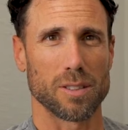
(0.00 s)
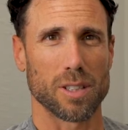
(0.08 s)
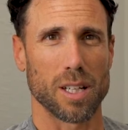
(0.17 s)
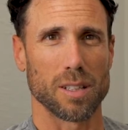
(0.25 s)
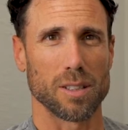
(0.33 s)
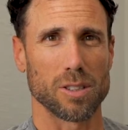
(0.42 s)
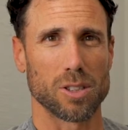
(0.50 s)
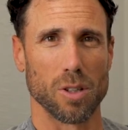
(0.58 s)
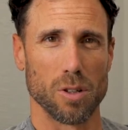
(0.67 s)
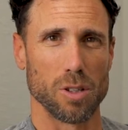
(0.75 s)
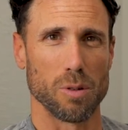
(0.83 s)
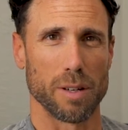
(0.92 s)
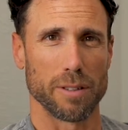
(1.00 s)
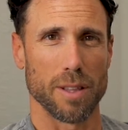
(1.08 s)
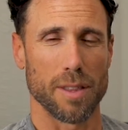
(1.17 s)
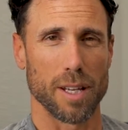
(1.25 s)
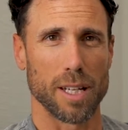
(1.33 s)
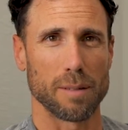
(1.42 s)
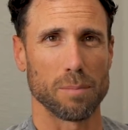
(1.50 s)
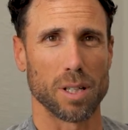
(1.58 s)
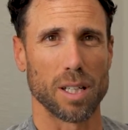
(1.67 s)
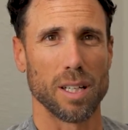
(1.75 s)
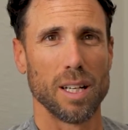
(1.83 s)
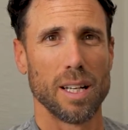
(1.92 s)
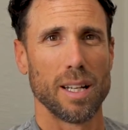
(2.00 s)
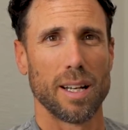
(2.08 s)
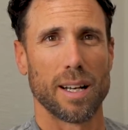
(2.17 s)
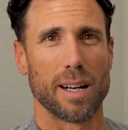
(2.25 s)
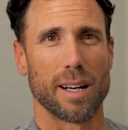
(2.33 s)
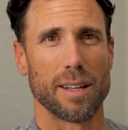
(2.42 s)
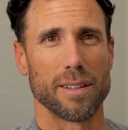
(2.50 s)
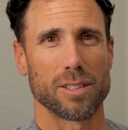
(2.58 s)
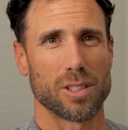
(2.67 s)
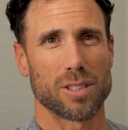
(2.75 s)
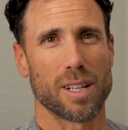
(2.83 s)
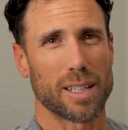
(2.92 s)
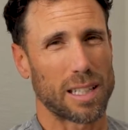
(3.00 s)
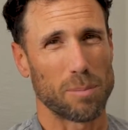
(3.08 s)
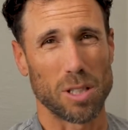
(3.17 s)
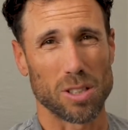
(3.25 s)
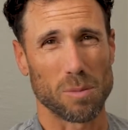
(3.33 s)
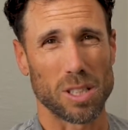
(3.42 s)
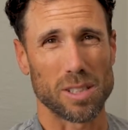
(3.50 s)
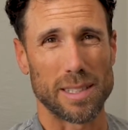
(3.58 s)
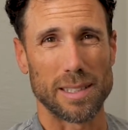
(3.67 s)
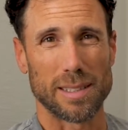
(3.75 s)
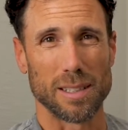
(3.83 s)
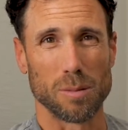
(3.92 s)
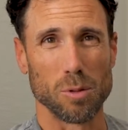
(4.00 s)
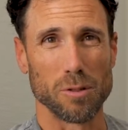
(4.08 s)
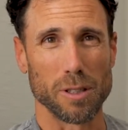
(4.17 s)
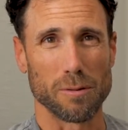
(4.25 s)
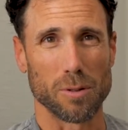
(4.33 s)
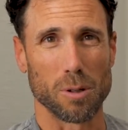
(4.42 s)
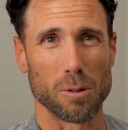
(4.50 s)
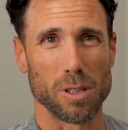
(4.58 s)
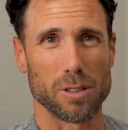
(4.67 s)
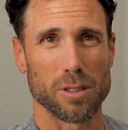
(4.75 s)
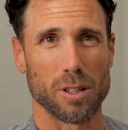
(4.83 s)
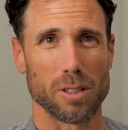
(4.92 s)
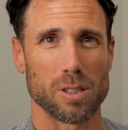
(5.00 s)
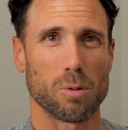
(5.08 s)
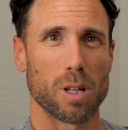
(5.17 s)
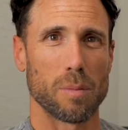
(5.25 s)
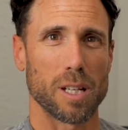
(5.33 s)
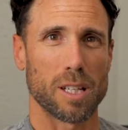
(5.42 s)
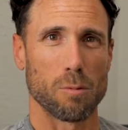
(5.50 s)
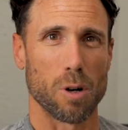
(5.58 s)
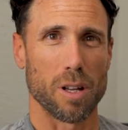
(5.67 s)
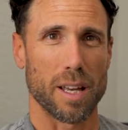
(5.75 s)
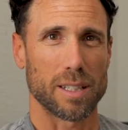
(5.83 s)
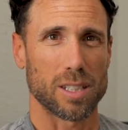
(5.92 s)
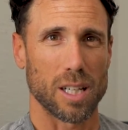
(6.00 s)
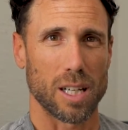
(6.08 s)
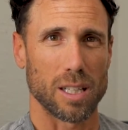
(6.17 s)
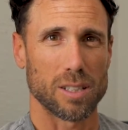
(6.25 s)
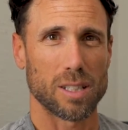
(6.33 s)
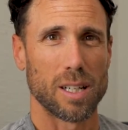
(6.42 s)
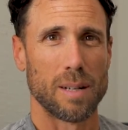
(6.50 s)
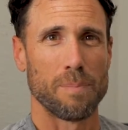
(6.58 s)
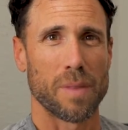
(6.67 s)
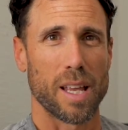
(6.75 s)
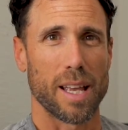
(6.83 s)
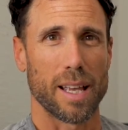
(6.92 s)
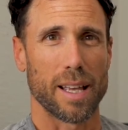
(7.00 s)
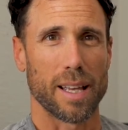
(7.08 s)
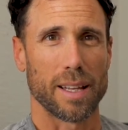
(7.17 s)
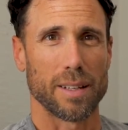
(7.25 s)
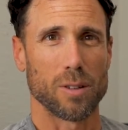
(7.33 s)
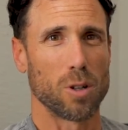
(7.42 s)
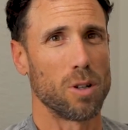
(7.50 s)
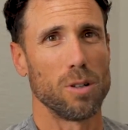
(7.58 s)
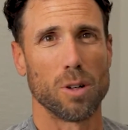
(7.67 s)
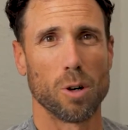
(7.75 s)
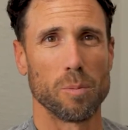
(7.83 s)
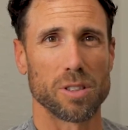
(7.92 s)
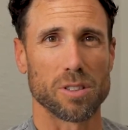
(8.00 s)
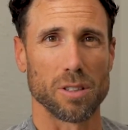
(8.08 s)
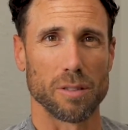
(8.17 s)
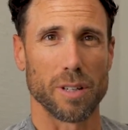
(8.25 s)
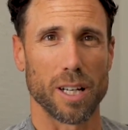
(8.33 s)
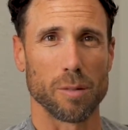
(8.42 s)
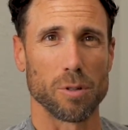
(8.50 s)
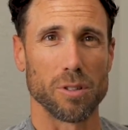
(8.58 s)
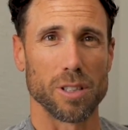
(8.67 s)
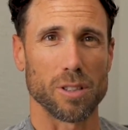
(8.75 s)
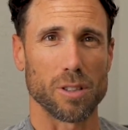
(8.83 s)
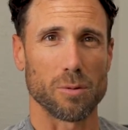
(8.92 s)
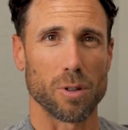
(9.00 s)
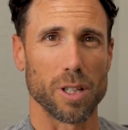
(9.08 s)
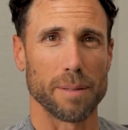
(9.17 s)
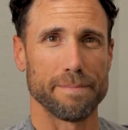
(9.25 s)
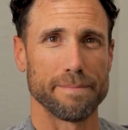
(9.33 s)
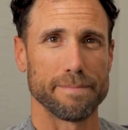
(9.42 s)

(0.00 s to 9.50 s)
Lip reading: try to show you everything, but there's just not going to be as much detail moving forward. So I just want to make you aware of that change and hope it's still a valuable resource for you.